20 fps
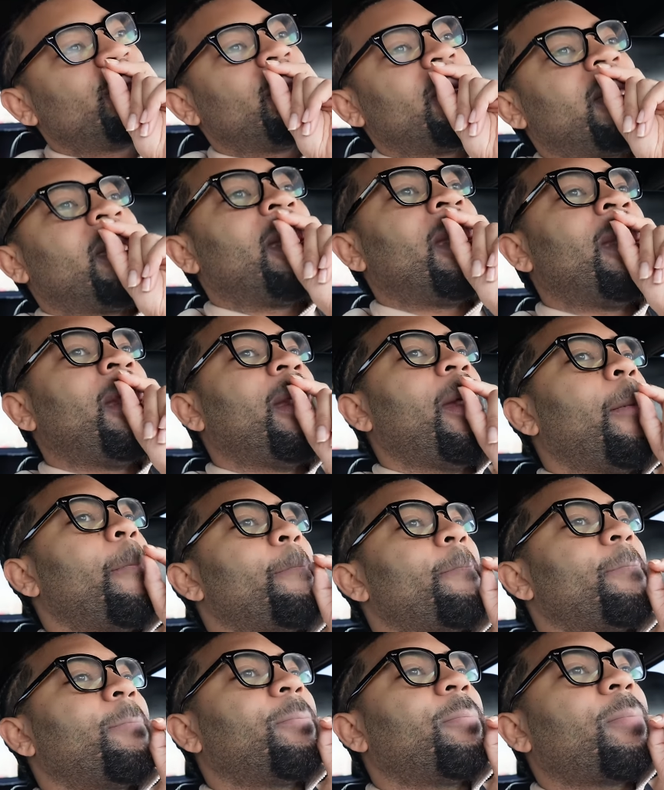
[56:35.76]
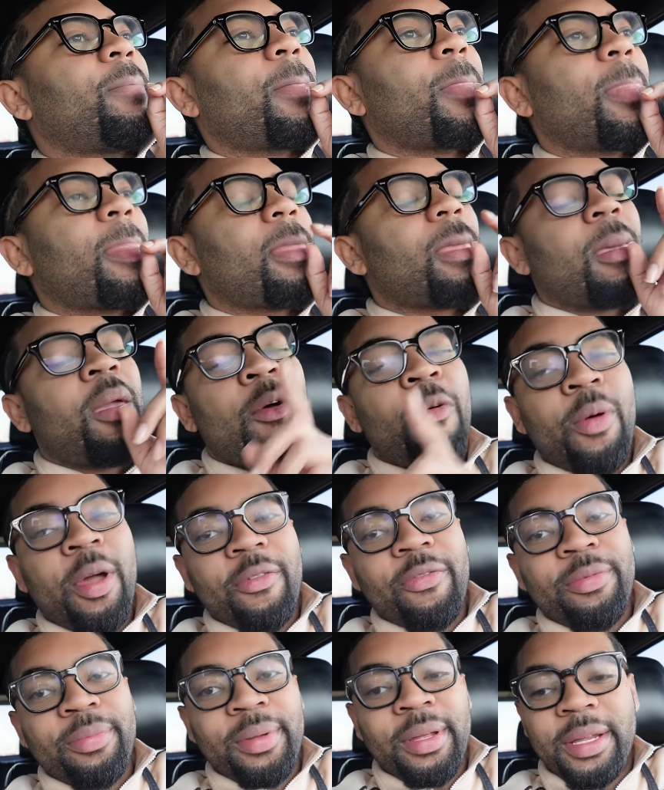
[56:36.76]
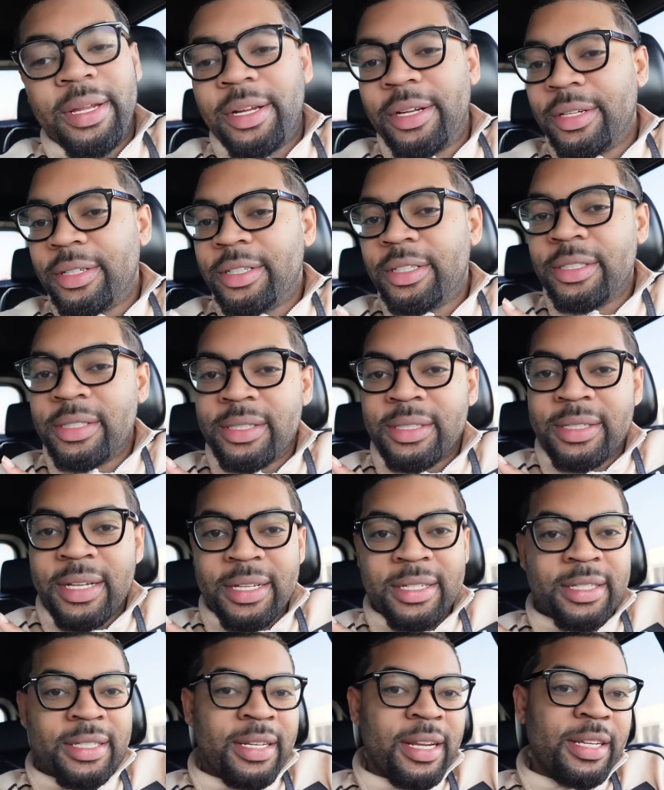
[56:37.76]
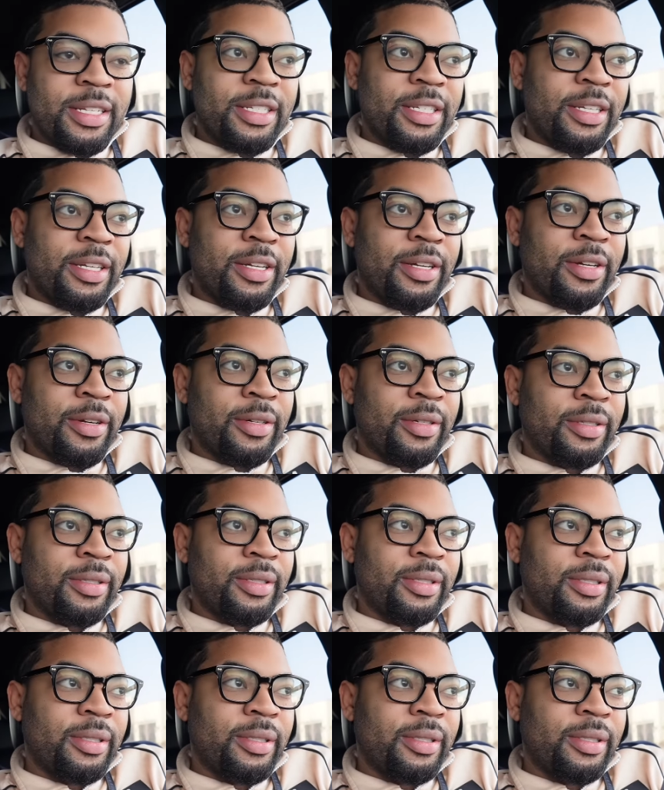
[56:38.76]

we get away from here, this destination here.